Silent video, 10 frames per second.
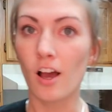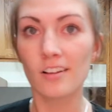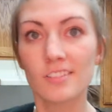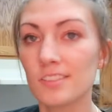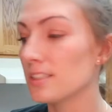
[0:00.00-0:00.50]

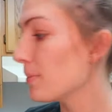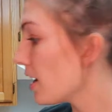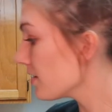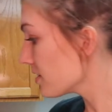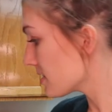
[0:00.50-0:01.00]
on to some
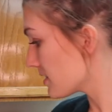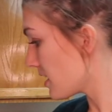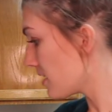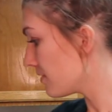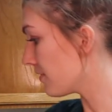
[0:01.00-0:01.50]
other
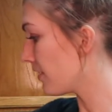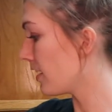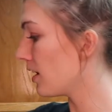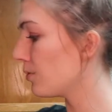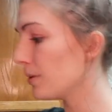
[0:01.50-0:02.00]
stuff,
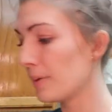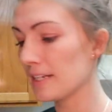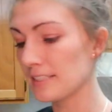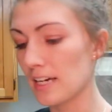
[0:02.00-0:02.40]
we picked